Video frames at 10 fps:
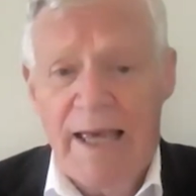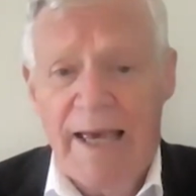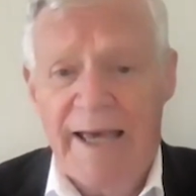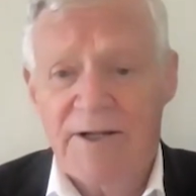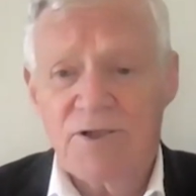
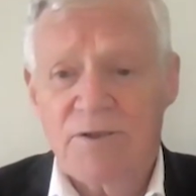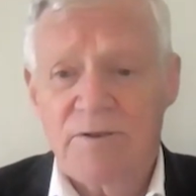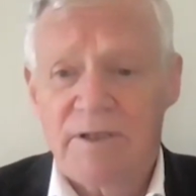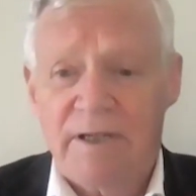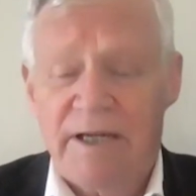And it's
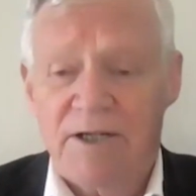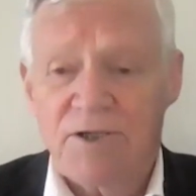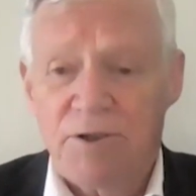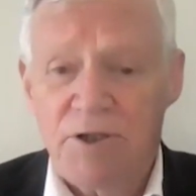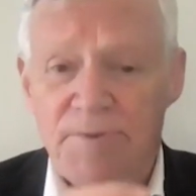
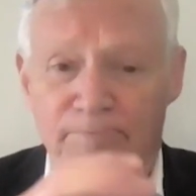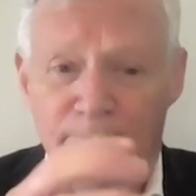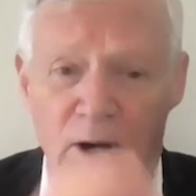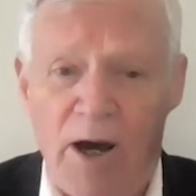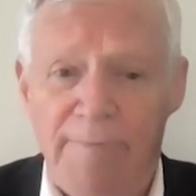these
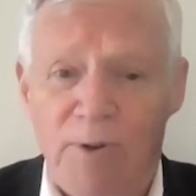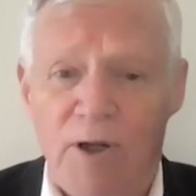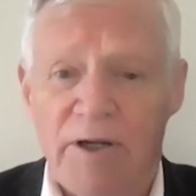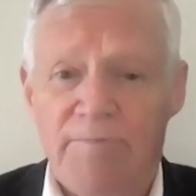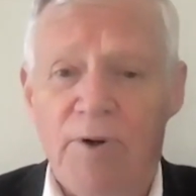
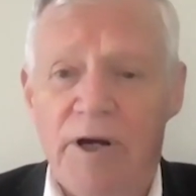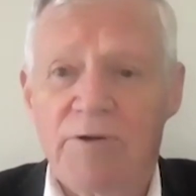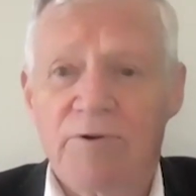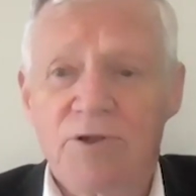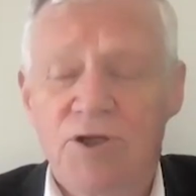pipe-like
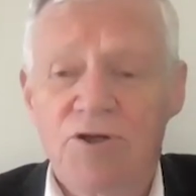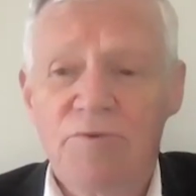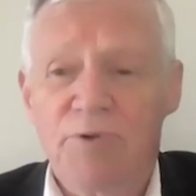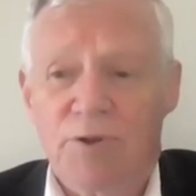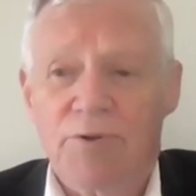
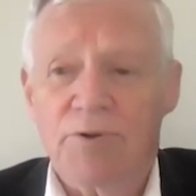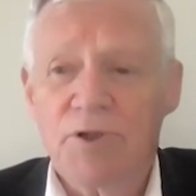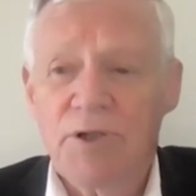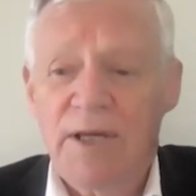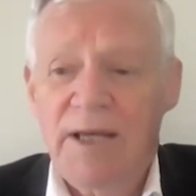microtubules